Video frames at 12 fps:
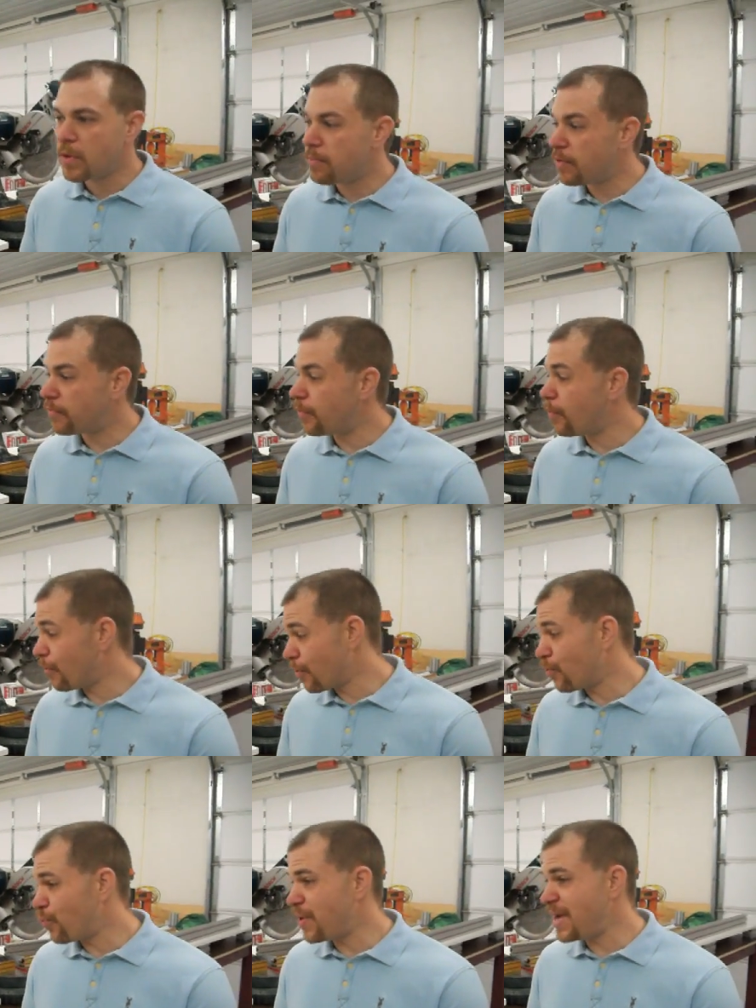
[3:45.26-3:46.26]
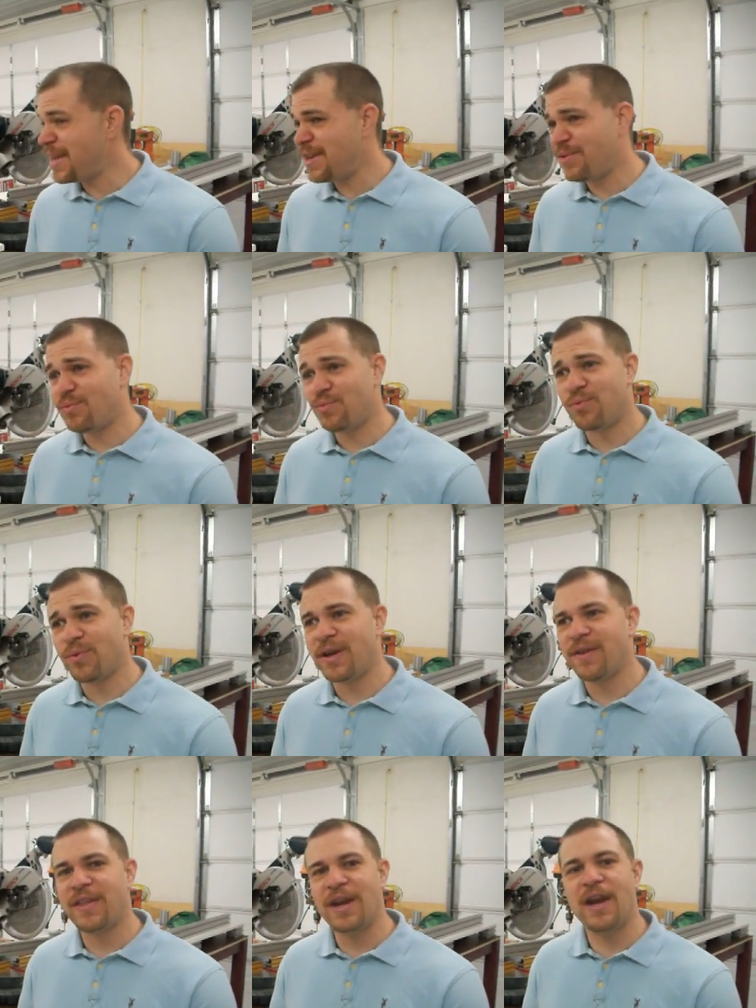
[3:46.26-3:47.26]
Before, we
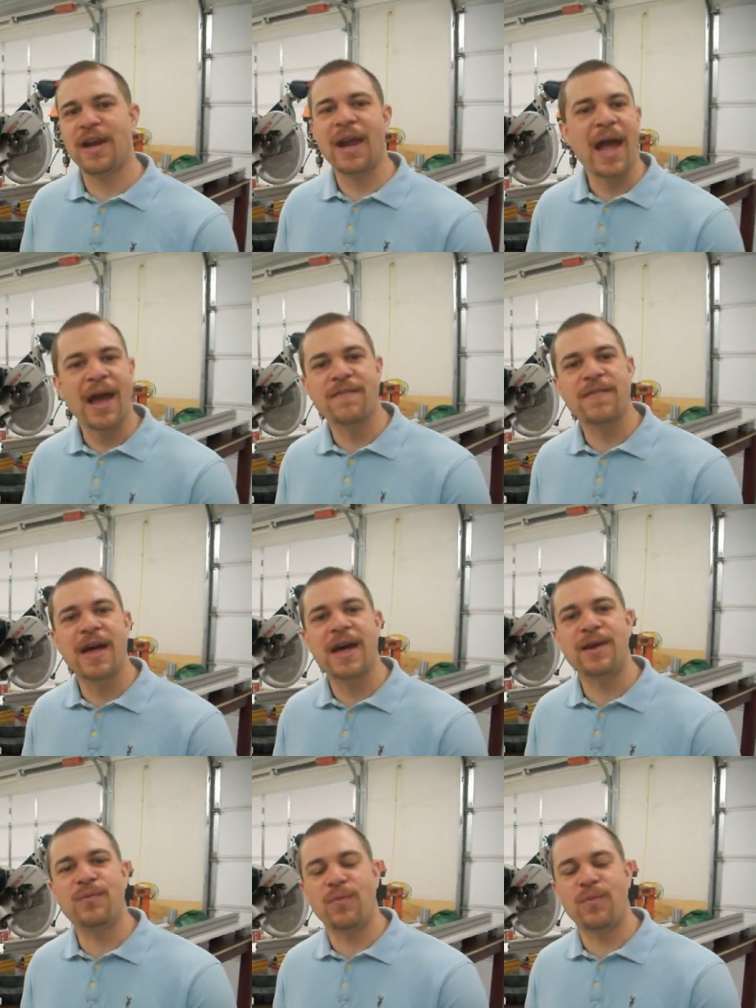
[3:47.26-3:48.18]
really didn't have that,